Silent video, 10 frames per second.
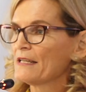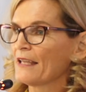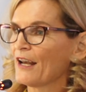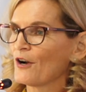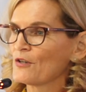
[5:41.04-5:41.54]

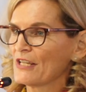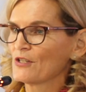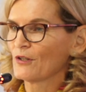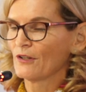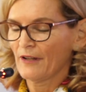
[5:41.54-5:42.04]
and our
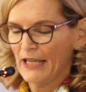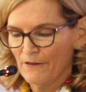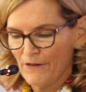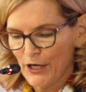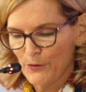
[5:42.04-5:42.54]
digital
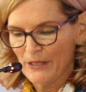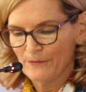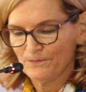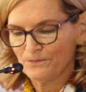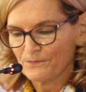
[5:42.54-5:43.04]
environment.
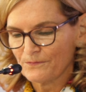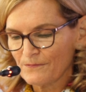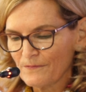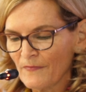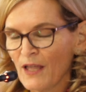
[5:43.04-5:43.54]

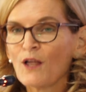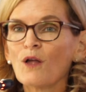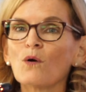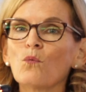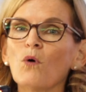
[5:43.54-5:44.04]

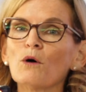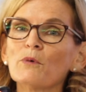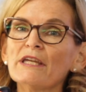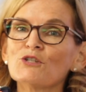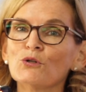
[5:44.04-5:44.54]
What
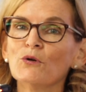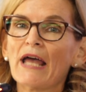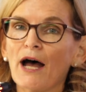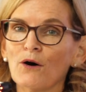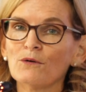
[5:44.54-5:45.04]
we do
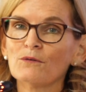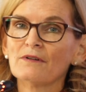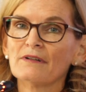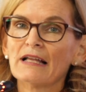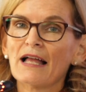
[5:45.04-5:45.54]
now
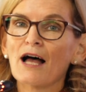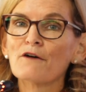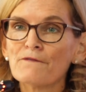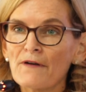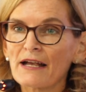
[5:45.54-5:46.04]

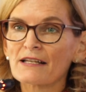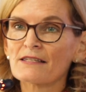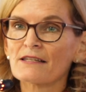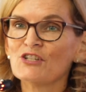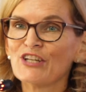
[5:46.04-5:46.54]

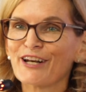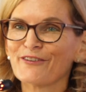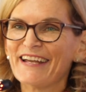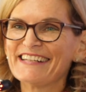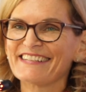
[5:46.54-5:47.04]
affects
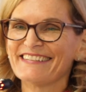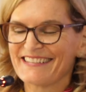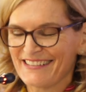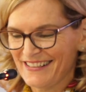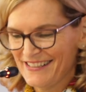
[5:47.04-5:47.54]

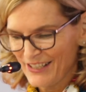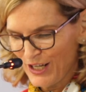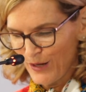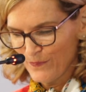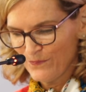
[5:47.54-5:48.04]
generations to
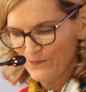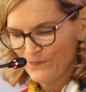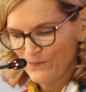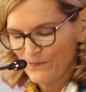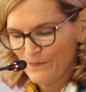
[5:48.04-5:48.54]
come.
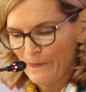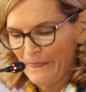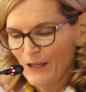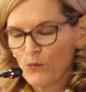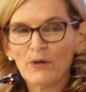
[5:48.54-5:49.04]

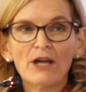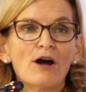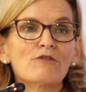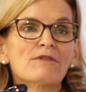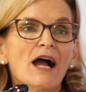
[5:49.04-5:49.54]
We
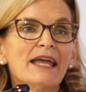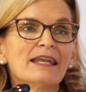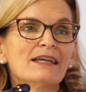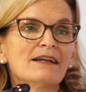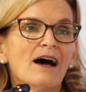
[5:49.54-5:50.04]
are
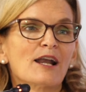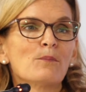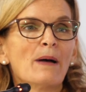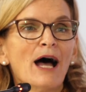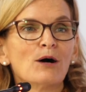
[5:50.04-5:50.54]
riding on a
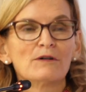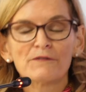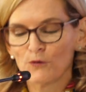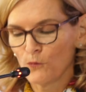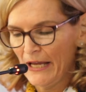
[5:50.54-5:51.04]

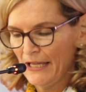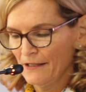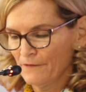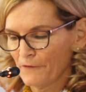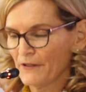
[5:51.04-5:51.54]
powerful
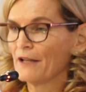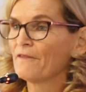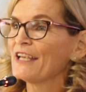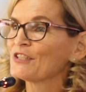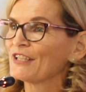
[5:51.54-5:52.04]
wave of
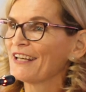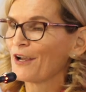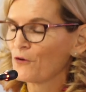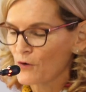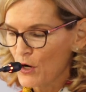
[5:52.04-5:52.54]
innovation
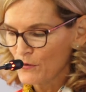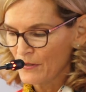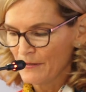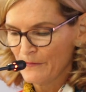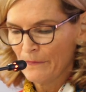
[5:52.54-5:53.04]
and
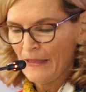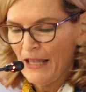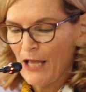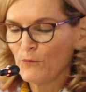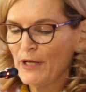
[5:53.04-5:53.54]
growth,
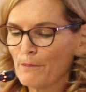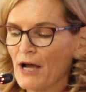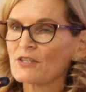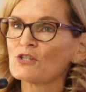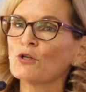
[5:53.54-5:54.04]
and we
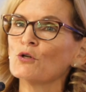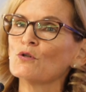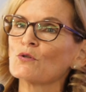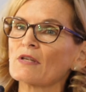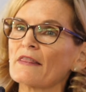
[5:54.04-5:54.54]
must
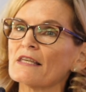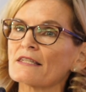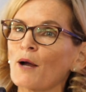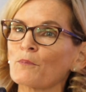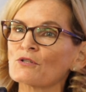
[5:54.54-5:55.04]
use this
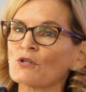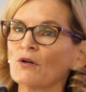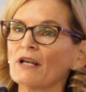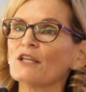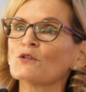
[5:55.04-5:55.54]

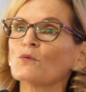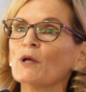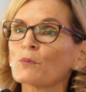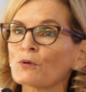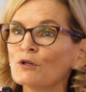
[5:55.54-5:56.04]
opportunity to
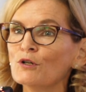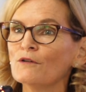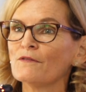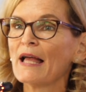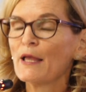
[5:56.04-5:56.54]

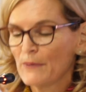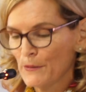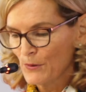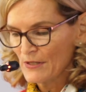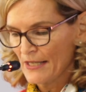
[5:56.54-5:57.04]
improve
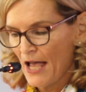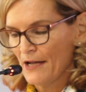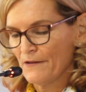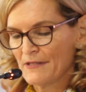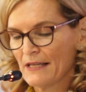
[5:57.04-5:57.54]
people's
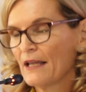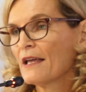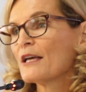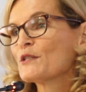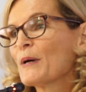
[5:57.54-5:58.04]
lives,
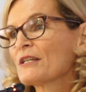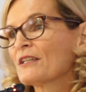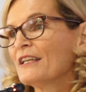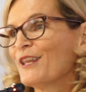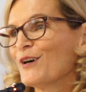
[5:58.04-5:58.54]

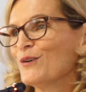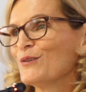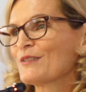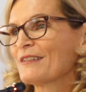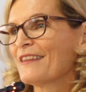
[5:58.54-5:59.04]
especially
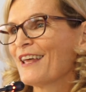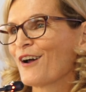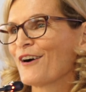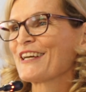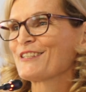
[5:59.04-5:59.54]
those that
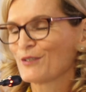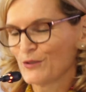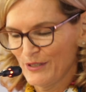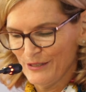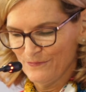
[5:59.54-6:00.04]
are
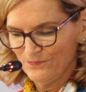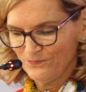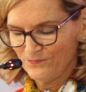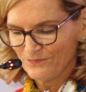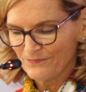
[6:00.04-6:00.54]
excluded.
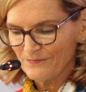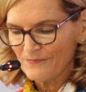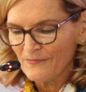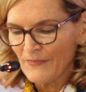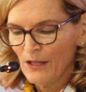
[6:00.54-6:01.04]

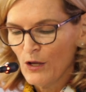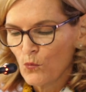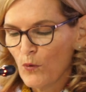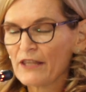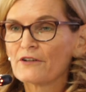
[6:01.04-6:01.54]

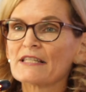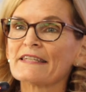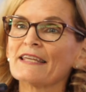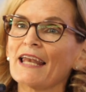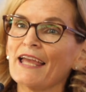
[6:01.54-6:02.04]
Whether it's
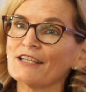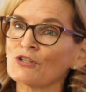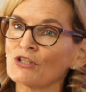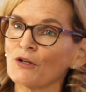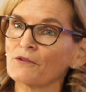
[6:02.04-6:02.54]
today's
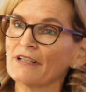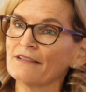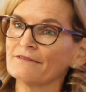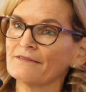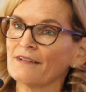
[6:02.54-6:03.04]

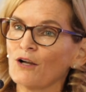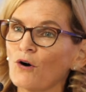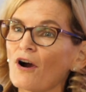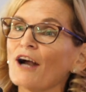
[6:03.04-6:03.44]
children or our